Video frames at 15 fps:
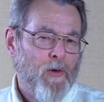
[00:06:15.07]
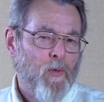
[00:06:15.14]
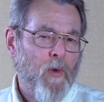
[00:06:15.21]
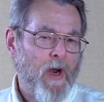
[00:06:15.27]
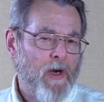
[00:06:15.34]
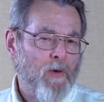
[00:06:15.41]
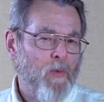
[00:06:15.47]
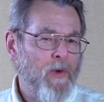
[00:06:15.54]

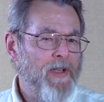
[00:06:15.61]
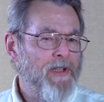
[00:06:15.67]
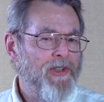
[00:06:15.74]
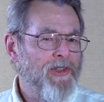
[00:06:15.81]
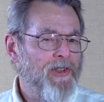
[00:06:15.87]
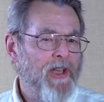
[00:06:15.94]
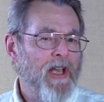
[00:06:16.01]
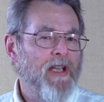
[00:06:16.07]
where we
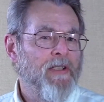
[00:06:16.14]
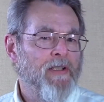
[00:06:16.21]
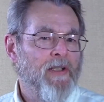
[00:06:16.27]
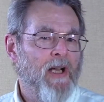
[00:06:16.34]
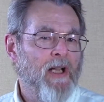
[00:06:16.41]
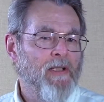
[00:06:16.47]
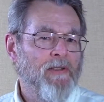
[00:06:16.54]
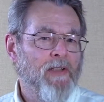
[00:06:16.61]
sent
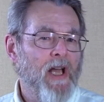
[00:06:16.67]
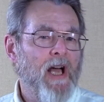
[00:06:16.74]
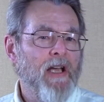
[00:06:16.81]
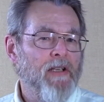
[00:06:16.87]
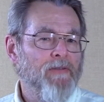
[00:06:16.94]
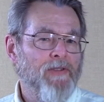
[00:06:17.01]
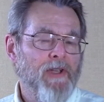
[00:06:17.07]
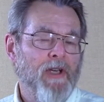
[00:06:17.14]
a
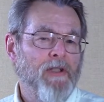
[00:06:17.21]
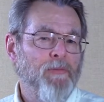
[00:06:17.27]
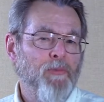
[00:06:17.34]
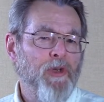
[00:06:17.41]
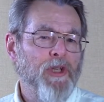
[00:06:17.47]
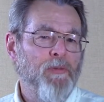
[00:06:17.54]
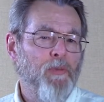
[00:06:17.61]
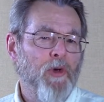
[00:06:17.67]
lot of young
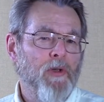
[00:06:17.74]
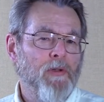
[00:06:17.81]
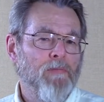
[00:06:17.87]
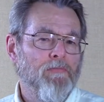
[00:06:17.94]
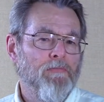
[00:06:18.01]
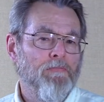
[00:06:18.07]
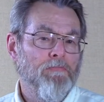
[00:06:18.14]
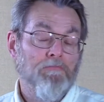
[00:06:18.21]

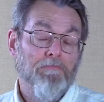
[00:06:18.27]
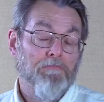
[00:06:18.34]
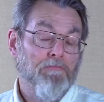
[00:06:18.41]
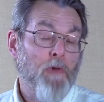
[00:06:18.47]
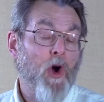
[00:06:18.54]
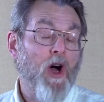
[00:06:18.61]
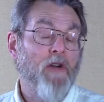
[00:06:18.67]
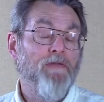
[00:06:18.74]
people,
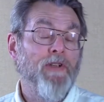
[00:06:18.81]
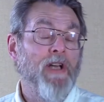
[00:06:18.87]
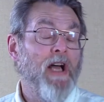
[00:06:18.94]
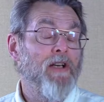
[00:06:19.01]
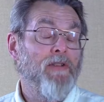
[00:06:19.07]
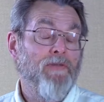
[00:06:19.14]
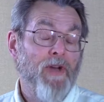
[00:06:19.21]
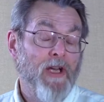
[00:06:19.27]
often
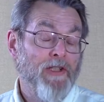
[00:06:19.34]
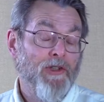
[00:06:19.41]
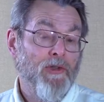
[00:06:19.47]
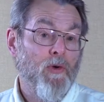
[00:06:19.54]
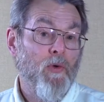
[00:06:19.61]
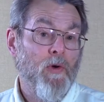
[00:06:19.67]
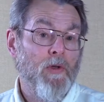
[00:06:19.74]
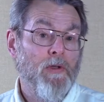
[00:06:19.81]
out of high
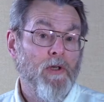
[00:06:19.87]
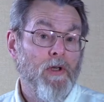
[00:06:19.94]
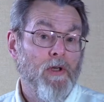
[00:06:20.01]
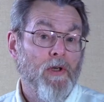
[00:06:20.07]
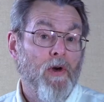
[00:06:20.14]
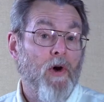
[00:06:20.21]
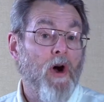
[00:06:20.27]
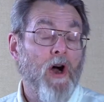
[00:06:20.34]
school,
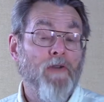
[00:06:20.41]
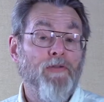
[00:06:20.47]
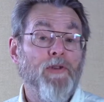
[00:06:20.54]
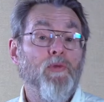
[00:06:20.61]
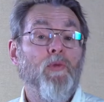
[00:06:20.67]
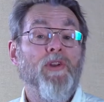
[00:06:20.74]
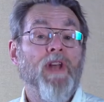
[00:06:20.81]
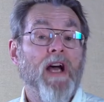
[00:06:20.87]

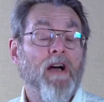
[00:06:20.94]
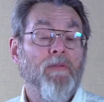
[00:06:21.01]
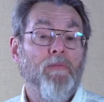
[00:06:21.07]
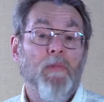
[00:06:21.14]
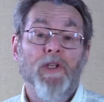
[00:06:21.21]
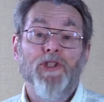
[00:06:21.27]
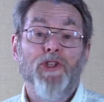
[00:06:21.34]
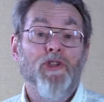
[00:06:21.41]
often without
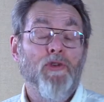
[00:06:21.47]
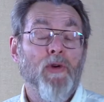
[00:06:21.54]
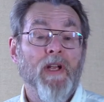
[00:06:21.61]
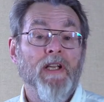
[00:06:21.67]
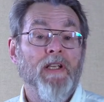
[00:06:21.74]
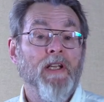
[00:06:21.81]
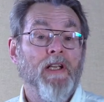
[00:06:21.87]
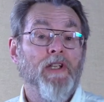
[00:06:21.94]
much
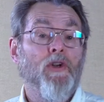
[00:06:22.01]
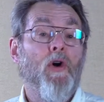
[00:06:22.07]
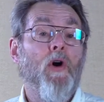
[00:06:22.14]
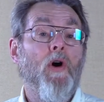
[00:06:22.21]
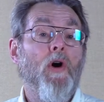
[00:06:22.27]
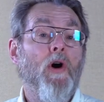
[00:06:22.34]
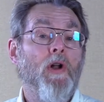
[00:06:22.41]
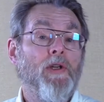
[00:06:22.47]
training at
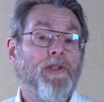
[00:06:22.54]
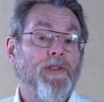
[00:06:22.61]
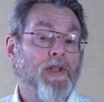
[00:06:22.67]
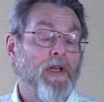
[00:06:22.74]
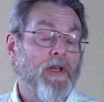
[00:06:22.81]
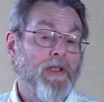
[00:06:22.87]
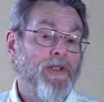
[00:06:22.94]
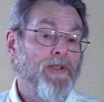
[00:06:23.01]
all in the
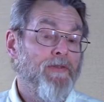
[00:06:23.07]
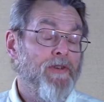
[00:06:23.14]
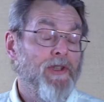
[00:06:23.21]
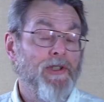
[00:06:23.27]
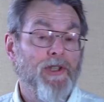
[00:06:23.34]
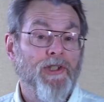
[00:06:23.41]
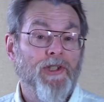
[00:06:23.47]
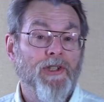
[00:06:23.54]
kinds of
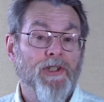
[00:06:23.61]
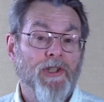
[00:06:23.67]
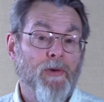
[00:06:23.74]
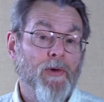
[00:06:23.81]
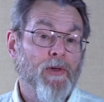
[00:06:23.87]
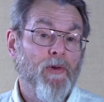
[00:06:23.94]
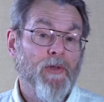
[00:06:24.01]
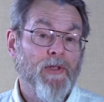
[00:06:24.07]
conditions they
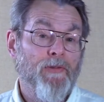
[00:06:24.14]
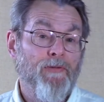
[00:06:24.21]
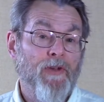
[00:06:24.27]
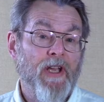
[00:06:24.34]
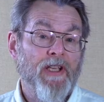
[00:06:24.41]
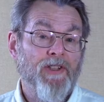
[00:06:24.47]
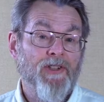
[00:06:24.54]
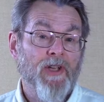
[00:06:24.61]
were going to
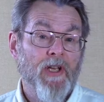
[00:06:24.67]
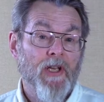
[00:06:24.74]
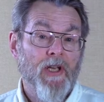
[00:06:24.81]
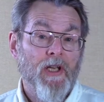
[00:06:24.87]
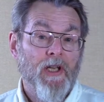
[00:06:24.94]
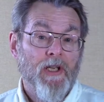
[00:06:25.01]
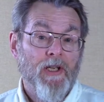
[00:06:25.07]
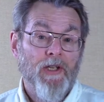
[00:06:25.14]
face,
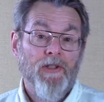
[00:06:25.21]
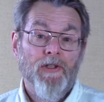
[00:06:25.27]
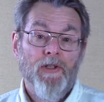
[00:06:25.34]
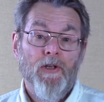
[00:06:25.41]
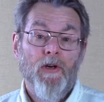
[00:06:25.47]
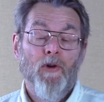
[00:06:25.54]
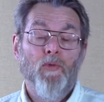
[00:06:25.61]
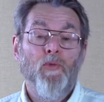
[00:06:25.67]
into
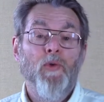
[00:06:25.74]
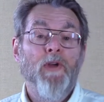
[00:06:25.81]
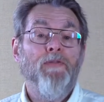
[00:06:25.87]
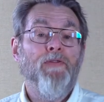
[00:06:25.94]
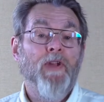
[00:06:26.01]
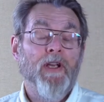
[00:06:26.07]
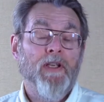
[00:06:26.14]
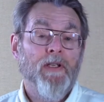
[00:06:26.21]

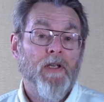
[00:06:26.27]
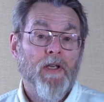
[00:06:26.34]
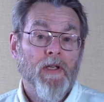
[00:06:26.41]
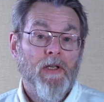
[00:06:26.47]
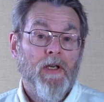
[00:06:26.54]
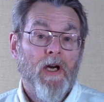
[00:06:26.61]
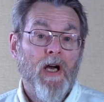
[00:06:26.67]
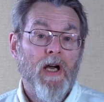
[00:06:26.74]
horrific
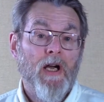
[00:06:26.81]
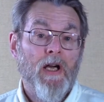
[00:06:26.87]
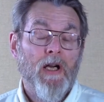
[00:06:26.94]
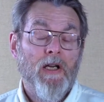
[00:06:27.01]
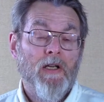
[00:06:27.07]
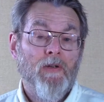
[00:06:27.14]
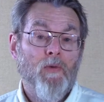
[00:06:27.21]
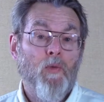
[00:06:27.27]

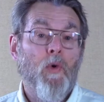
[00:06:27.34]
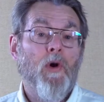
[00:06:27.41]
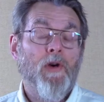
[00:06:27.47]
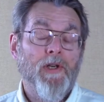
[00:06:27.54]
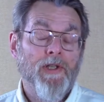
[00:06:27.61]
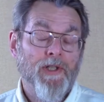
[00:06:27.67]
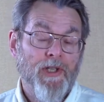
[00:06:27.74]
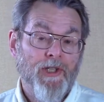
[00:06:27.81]

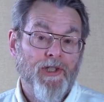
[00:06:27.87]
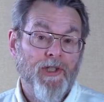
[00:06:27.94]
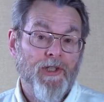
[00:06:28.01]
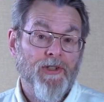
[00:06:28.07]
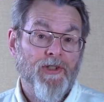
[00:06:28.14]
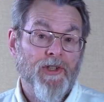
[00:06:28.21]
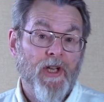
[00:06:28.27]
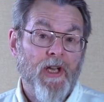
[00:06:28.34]
war
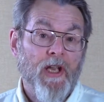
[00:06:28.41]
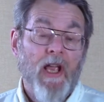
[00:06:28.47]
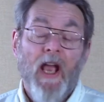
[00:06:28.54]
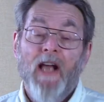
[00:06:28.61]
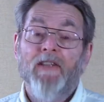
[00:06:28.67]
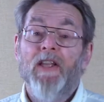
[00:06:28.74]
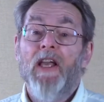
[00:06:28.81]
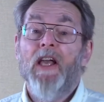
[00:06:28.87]
conditions.
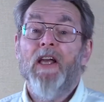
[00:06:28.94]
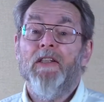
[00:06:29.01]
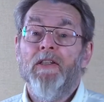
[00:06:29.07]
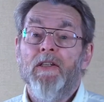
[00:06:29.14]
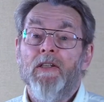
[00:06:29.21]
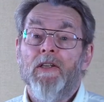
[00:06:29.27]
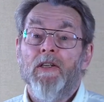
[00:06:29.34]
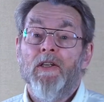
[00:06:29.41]
And
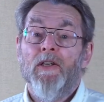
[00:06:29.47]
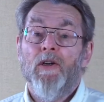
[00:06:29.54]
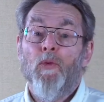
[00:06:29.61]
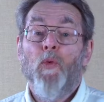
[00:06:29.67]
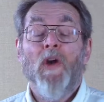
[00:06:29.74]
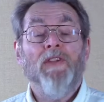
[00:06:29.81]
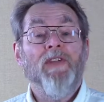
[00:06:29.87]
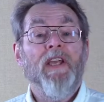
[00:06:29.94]
then,
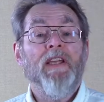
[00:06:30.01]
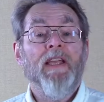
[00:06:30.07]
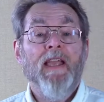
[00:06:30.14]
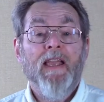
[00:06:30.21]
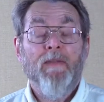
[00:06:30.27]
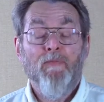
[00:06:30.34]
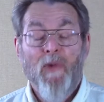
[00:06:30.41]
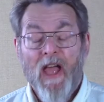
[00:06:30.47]
when they
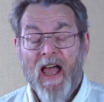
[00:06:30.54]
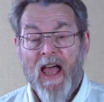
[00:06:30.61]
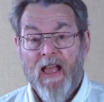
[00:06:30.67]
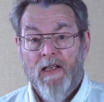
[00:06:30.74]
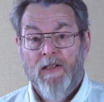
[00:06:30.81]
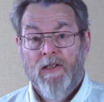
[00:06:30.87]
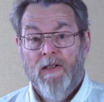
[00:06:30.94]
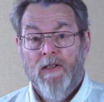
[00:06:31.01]
came
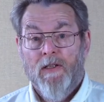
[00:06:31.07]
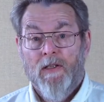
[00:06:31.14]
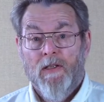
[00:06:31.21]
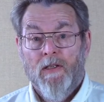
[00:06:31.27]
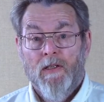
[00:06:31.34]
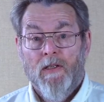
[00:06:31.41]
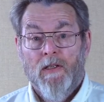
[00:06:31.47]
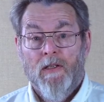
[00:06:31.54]
back,
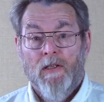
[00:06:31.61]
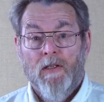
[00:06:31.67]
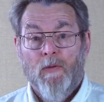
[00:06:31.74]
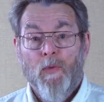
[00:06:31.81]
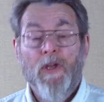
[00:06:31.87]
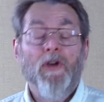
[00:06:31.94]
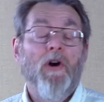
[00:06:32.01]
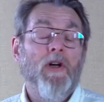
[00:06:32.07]

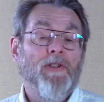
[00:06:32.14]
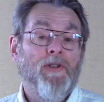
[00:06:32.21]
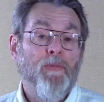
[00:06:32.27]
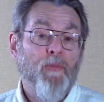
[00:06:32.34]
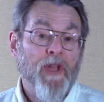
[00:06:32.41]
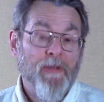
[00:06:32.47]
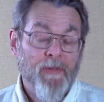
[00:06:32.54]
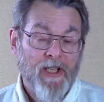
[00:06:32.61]
we called
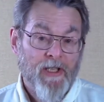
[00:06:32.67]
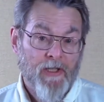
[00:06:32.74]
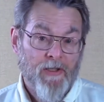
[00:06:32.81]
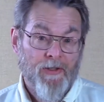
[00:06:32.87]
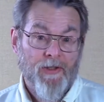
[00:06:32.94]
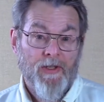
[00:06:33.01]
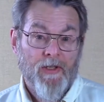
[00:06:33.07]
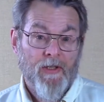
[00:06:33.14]
them baby
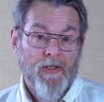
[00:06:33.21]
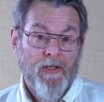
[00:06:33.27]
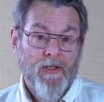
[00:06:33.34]
killers.